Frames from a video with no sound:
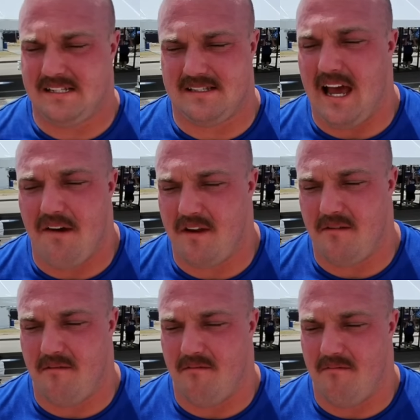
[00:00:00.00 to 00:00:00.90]
to have it
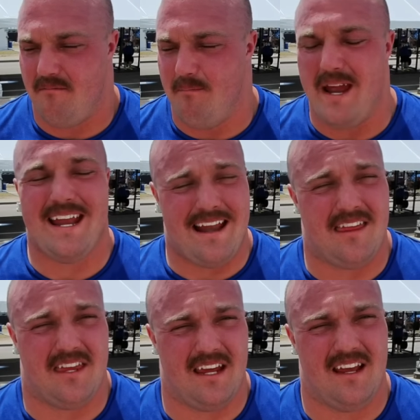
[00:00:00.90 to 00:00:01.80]
mean
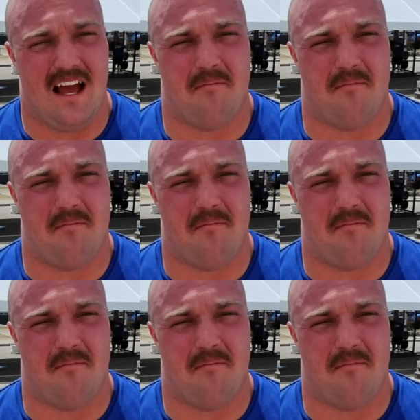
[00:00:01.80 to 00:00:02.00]
anything,